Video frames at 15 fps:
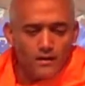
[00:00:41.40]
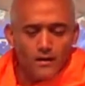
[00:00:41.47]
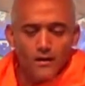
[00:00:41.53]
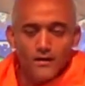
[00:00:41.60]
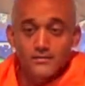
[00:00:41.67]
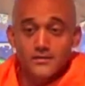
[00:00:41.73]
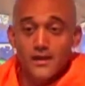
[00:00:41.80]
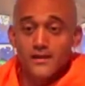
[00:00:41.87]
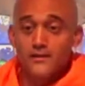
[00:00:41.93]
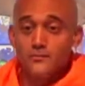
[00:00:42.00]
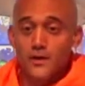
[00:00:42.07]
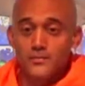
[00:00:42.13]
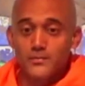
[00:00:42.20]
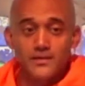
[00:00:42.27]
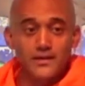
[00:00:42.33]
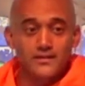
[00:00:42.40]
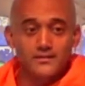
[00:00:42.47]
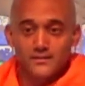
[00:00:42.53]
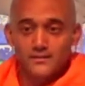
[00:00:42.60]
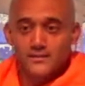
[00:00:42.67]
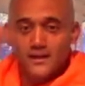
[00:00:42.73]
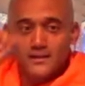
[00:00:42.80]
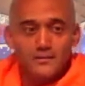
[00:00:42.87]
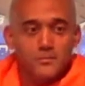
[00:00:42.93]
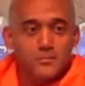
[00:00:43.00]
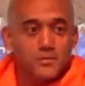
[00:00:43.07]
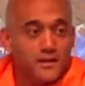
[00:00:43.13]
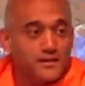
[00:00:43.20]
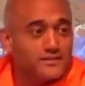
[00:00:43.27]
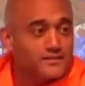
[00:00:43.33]
On dating websites, it's kind of a
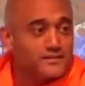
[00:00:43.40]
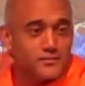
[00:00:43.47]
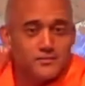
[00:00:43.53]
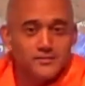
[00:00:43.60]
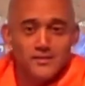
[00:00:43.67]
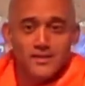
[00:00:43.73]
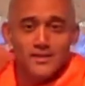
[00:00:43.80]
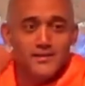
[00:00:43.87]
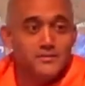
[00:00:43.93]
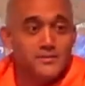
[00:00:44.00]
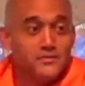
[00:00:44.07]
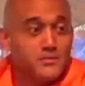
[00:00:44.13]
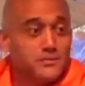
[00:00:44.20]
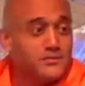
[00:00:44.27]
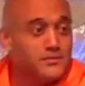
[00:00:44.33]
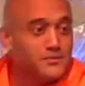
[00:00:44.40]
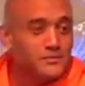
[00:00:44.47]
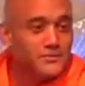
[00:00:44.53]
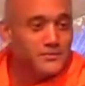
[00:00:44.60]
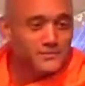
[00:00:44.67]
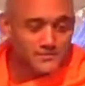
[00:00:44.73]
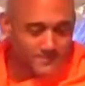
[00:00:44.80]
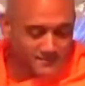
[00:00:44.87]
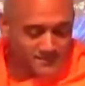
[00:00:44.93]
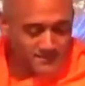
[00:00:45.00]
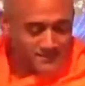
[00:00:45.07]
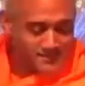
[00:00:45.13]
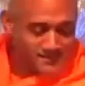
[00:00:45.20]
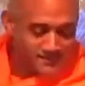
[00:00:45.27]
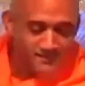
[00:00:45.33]
plus if you say I'm spiritual
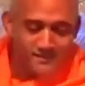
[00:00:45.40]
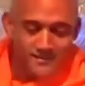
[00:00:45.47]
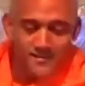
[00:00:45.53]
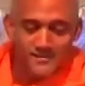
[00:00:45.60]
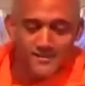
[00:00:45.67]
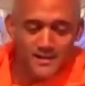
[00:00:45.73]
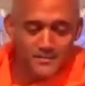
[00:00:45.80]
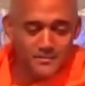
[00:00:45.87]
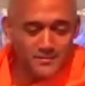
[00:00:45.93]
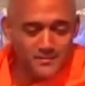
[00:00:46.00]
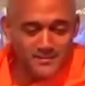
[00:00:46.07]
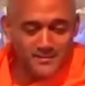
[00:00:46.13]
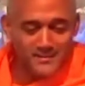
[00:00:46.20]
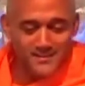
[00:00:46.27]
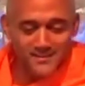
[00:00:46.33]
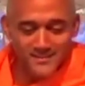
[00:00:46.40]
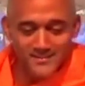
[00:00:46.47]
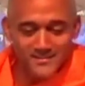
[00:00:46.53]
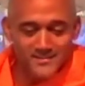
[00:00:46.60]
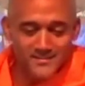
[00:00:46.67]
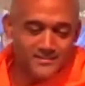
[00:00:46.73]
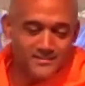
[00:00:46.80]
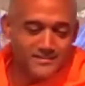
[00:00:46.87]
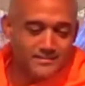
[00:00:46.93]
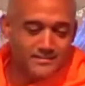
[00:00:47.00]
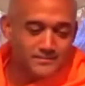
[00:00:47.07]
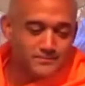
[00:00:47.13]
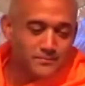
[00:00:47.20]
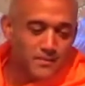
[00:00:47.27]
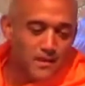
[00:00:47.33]
on top of everything else.
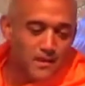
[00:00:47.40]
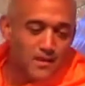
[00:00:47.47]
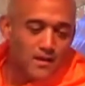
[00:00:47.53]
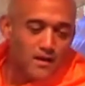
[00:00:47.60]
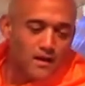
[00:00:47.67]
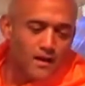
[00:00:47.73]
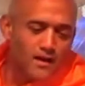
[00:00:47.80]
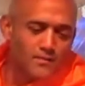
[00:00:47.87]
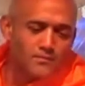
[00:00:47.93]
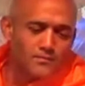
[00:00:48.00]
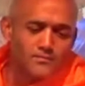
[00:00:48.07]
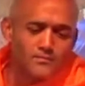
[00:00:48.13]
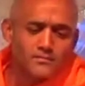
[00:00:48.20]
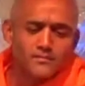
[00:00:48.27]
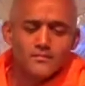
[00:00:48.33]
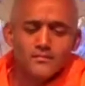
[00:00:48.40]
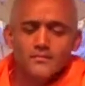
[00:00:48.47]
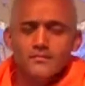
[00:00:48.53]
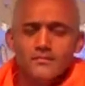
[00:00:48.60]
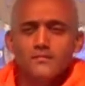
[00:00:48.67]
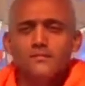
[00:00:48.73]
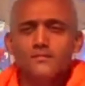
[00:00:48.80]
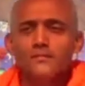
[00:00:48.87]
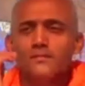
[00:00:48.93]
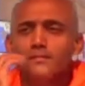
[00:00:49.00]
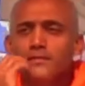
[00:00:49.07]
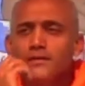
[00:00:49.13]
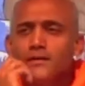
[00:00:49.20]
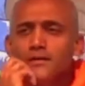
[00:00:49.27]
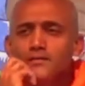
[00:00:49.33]
Um,
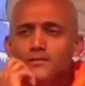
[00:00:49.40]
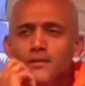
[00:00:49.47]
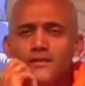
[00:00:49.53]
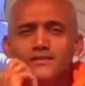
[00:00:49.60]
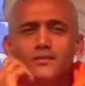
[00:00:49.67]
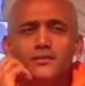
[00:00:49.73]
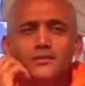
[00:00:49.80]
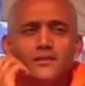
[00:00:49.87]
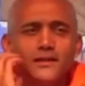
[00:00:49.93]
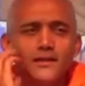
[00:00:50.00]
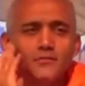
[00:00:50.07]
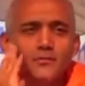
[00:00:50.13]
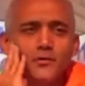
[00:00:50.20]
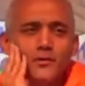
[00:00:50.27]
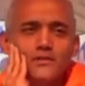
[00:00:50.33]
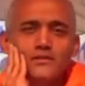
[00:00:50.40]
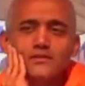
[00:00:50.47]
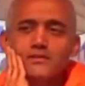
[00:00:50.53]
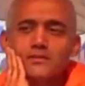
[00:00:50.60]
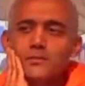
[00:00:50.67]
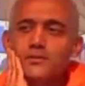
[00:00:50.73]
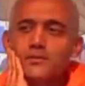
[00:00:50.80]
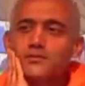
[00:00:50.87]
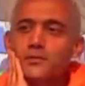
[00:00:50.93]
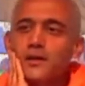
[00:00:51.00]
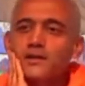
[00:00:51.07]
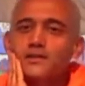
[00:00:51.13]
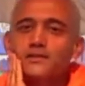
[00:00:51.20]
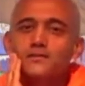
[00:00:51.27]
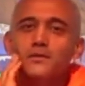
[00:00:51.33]
so that's a good thing, of course.
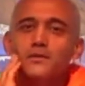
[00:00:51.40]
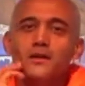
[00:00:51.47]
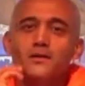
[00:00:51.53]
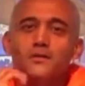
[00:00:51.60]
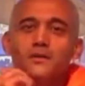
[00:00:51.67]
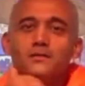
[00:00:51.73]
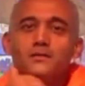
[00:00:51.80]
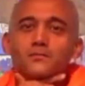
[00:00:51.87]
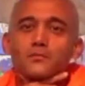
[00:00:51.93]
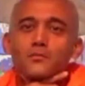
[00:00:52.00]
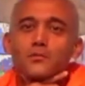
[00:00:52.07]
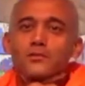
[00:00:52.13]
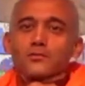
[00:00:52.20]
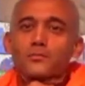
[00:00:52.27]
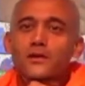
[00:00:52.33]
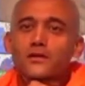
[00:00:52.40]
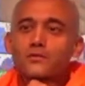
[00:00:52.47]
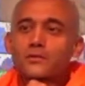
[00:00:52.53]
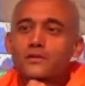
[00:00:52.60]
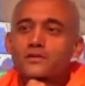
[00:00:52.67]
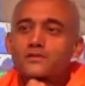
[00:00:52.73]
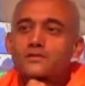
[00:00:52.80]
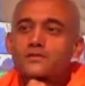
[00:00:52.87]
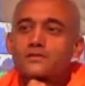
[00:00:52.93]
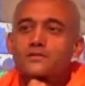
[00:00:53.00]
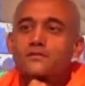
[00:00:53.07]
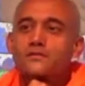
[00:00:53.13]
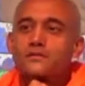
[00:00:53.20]
Spirituality is becoming more ubiquitous,